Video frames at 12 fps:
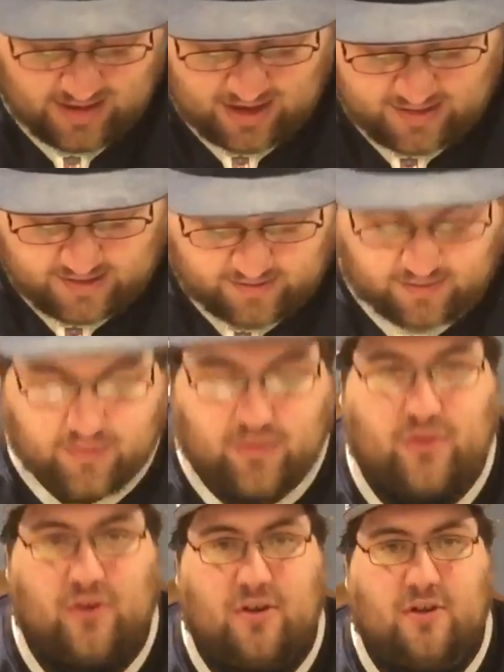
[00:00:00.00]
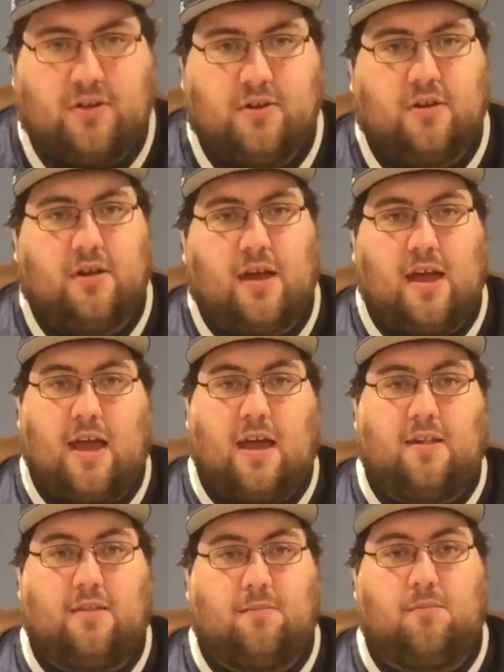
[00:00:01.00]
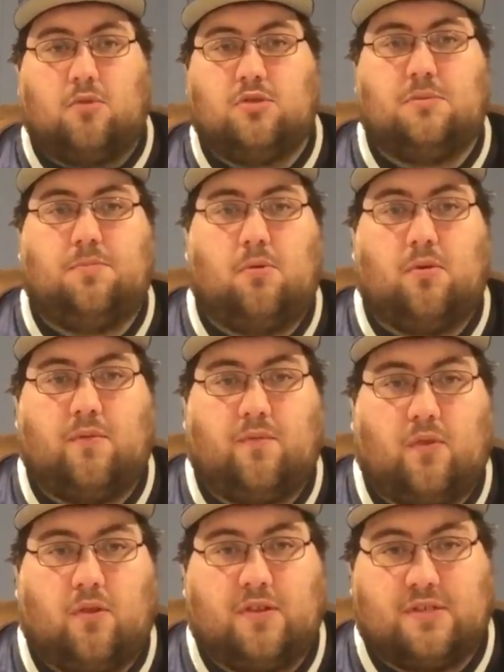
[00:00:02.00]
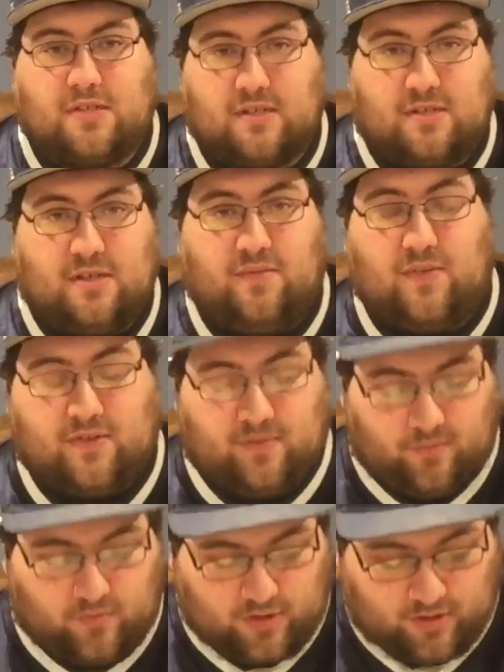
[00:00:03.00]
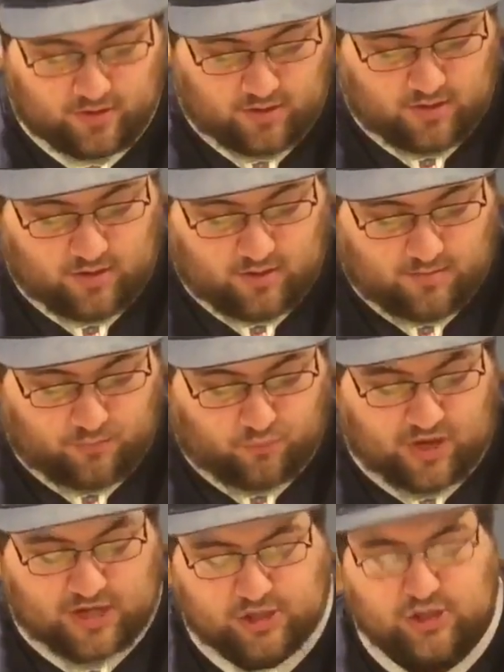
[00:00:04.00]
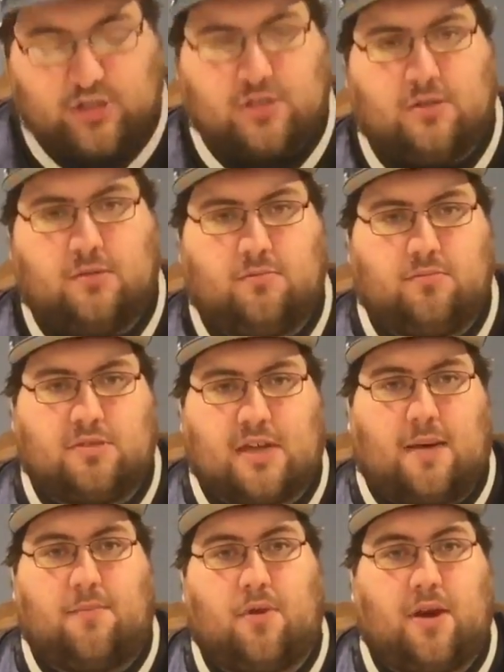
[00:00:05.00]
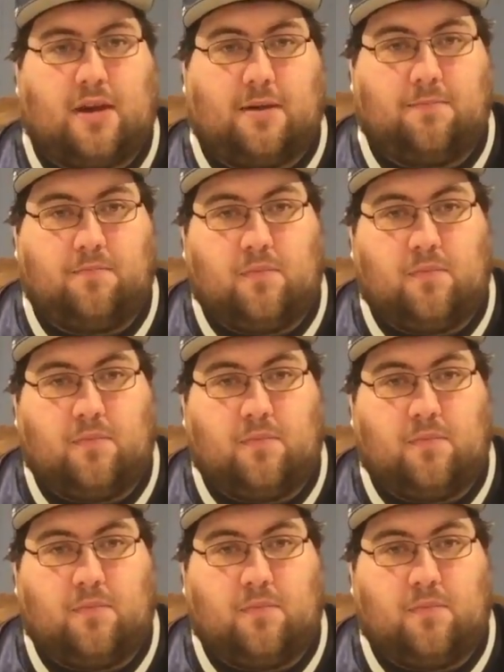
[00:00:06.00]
And then the third and most important of all, this is a defensive one: pressure Tom Brady.